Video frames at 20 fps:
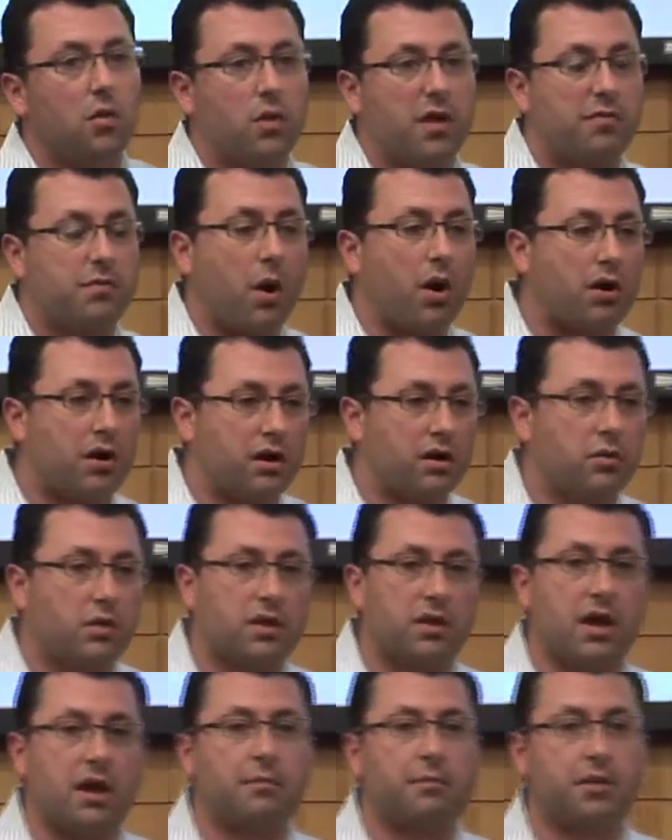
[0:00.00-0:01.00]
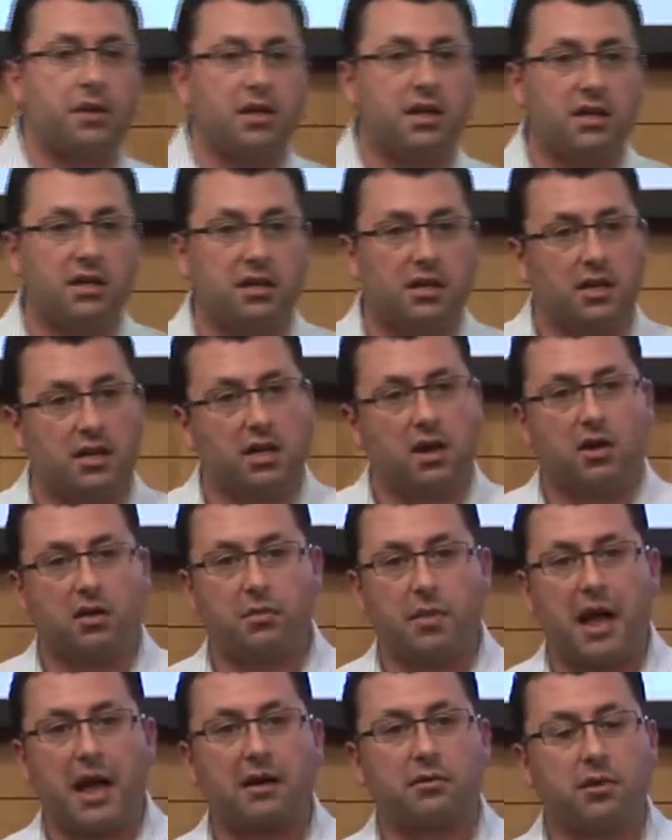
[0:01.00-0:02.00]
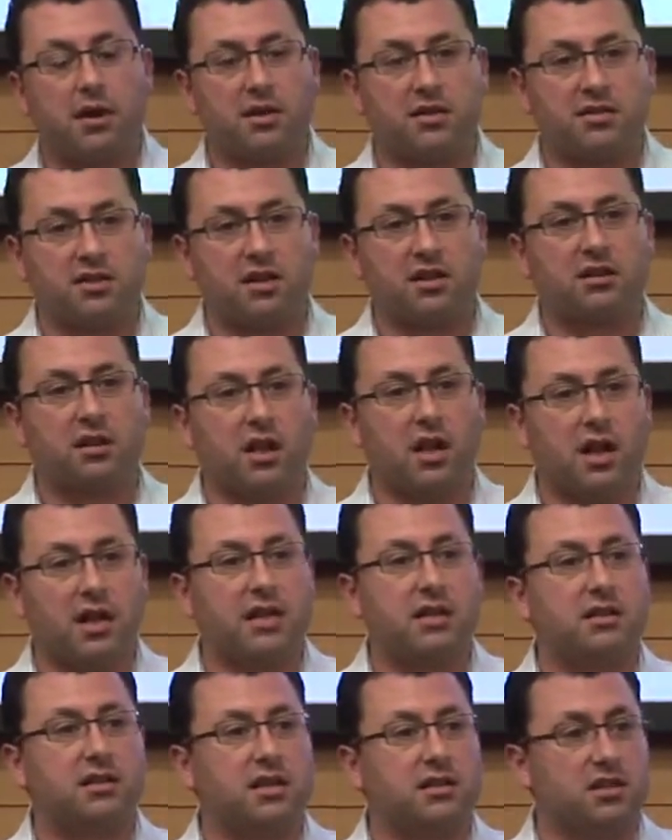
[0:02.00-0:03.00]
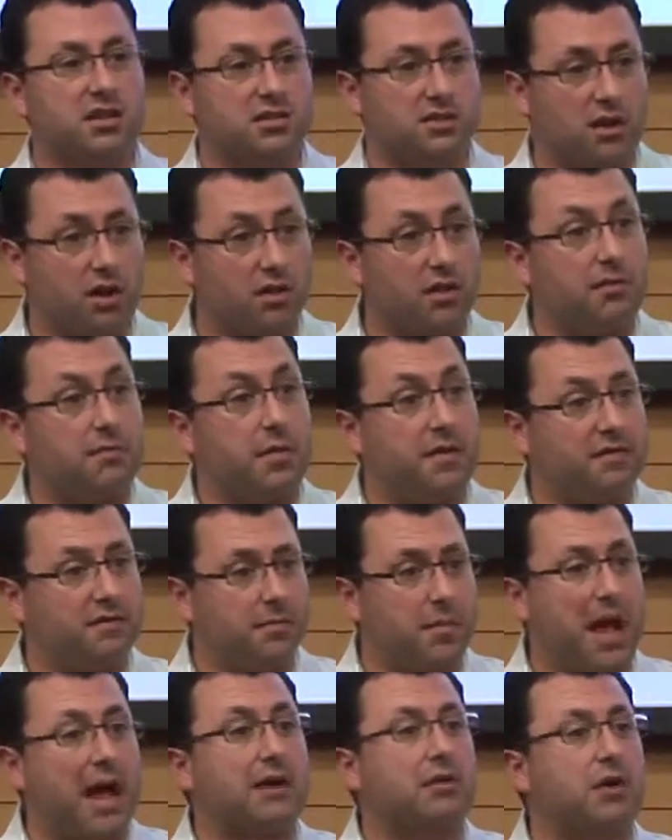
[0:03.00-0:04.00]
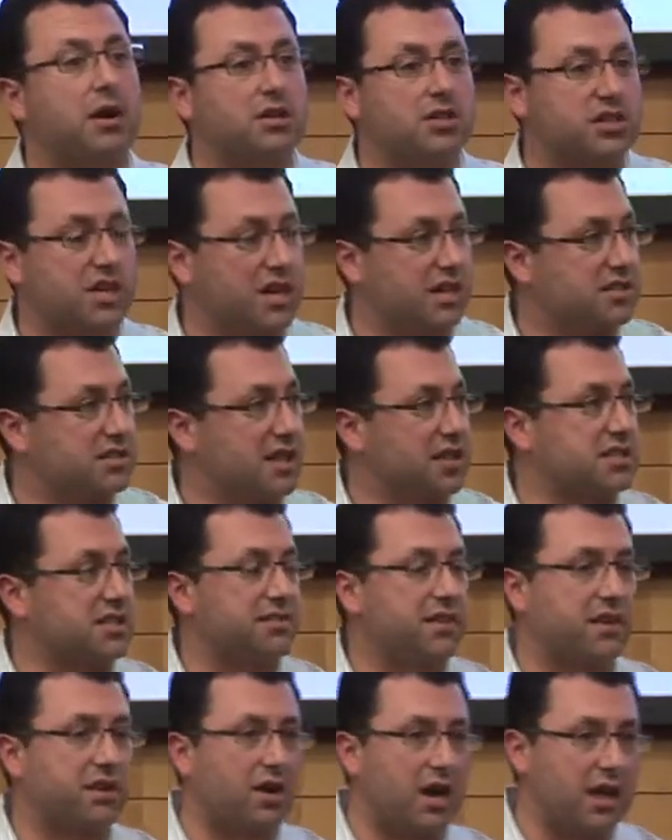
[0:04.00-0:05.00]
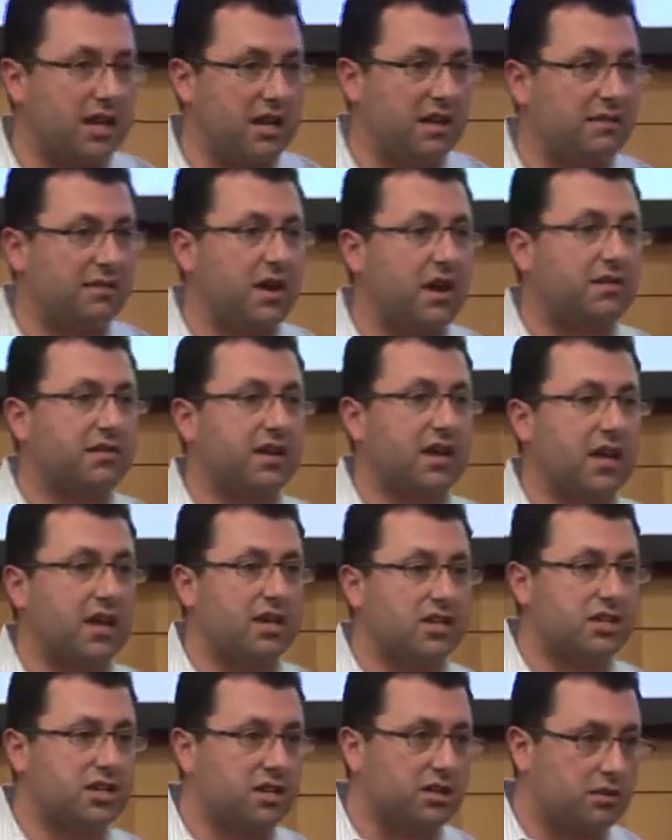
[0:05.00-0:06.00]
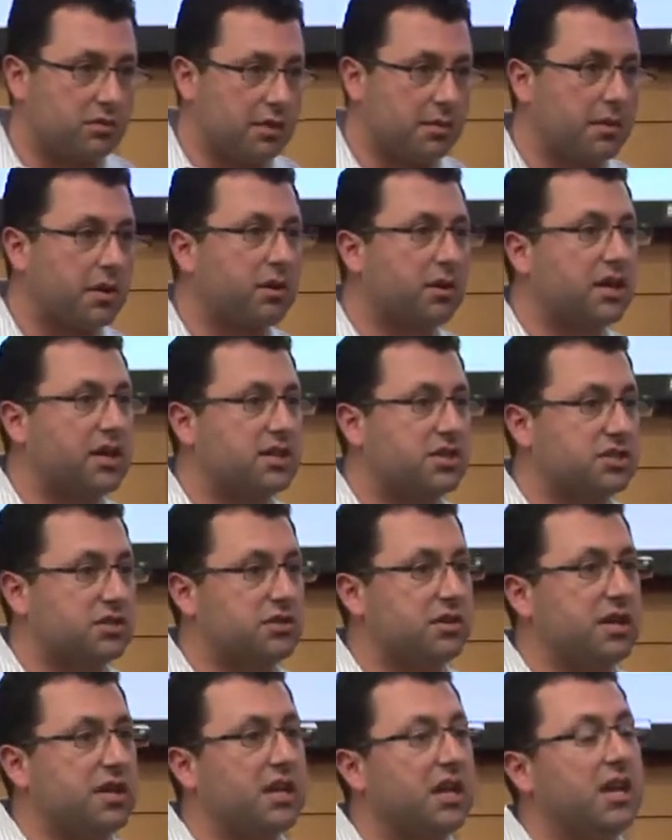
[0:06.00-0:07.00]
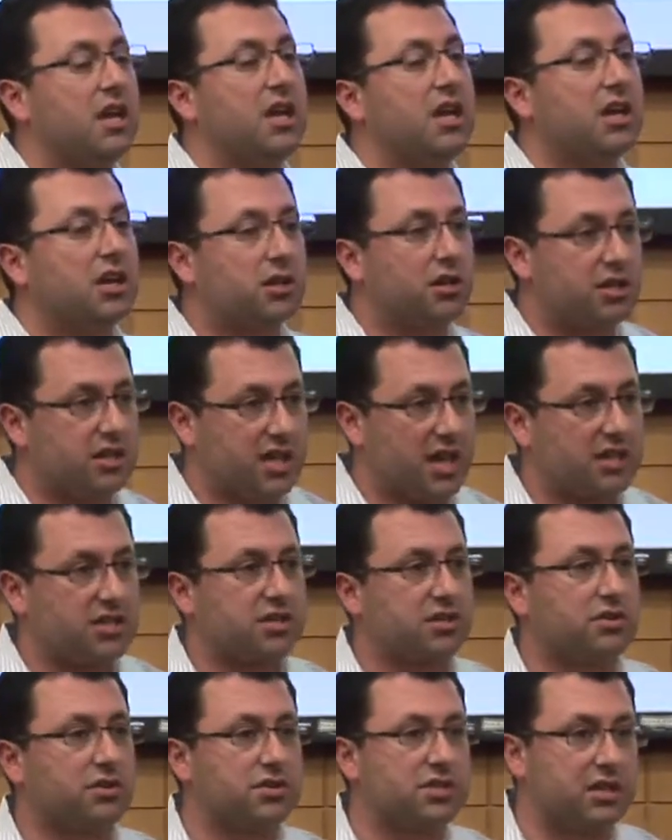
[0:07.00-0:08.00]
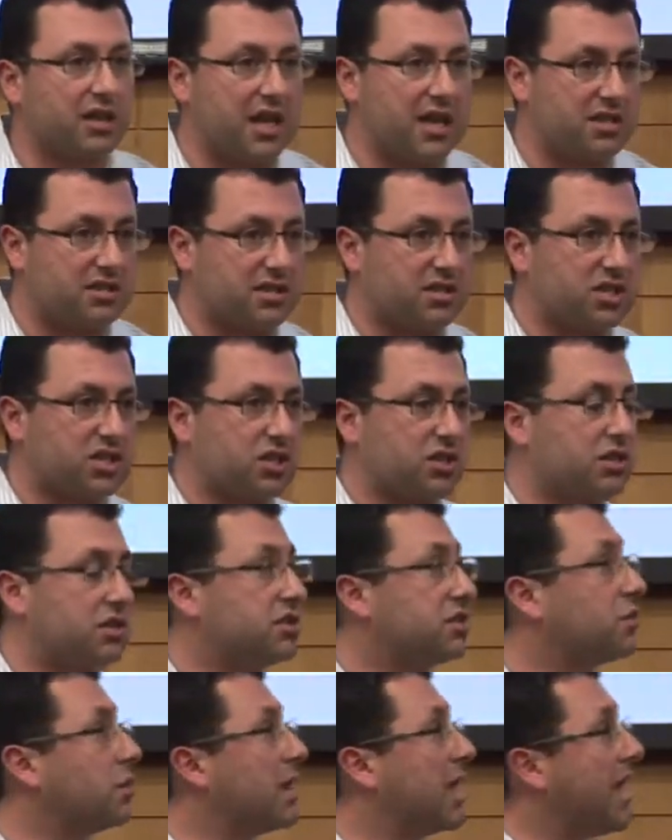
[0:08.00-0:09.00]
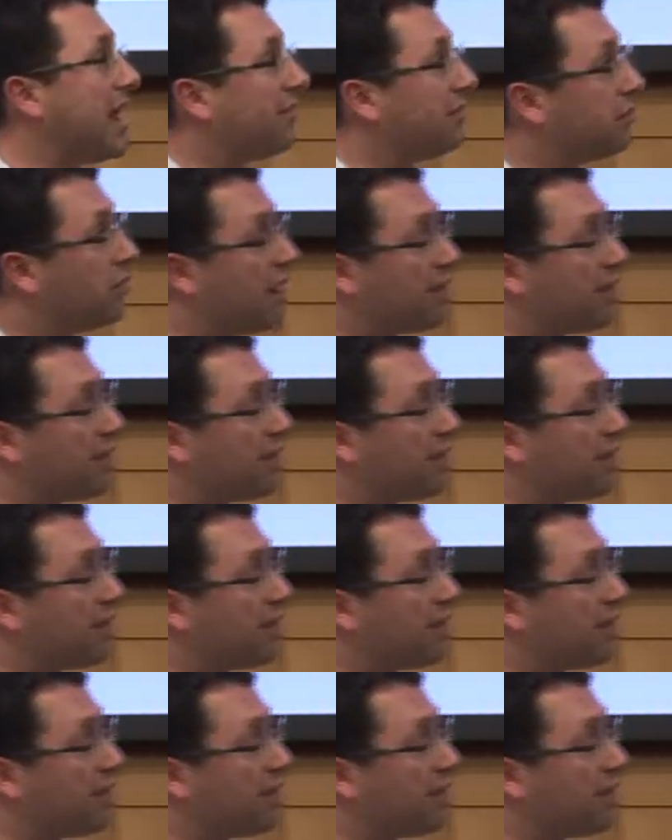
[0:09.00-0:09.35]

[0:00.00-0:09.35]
we've partnered with a company called Backgrounds Online that does all the background checks, sex offender ID verification, criminal history, credentials, licensures. We have